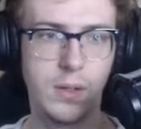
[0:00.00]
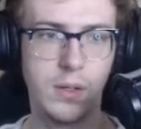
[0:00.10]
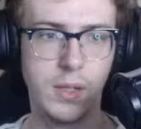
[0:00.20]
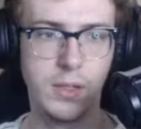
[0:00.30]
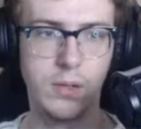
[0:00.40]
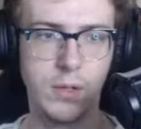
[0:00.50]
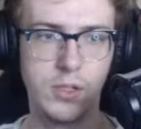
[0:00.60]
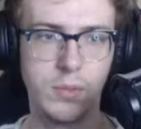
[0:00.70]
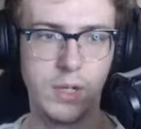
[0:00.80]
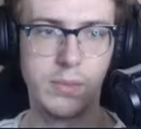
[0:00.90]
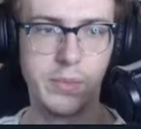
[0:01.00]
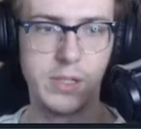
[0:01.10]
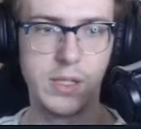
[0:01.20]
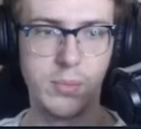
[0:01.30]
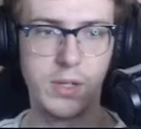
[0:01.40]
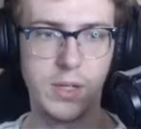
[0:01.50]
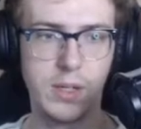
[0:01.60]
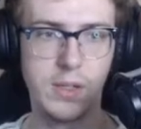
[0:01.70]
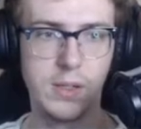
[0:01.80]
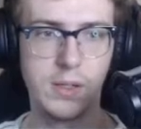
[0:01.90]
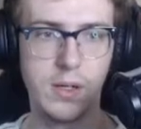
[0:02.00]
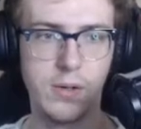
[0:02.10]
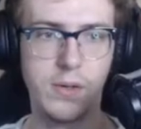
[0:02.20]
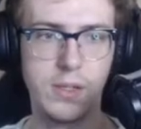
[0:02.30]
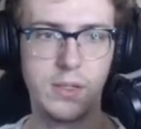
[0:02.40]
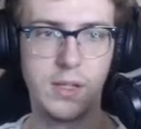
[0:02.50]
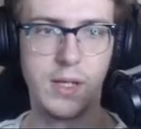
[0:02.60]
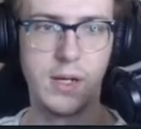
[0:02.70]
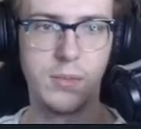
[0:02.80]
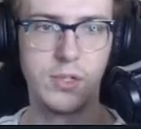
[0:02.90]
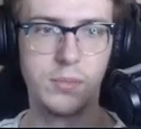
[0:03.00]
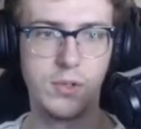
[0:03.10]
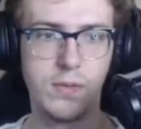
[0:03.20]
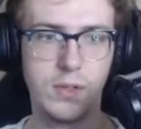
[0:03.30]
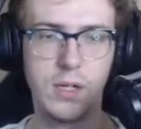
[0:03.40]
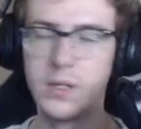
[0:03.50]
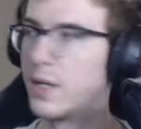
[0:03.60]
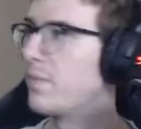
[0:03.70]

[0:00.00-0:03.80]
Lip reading: I think the question mark might be deprecated. Oh no, it isn't. Light object pervert. Okay.